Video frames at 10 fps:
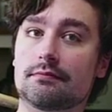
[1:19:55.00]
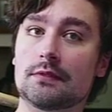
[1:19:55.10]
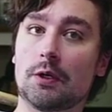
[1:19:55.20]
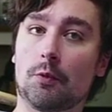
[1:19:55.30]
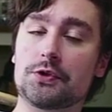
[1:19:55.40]

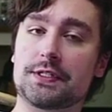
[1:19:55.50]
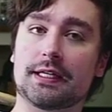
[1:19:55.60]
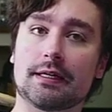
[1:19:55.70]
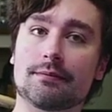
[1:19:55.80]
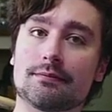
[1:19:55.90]
We'll
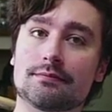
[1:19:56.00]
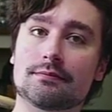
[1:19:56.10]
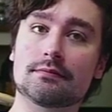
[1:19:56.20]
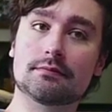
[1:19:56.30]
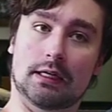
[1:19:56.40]
see.
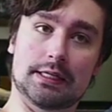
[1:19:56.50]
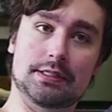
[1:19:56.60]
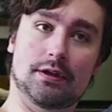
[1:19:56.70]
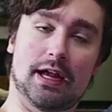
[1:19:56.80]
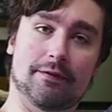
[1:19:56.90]
I
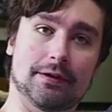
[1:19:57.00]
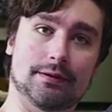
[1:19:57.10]
still have it.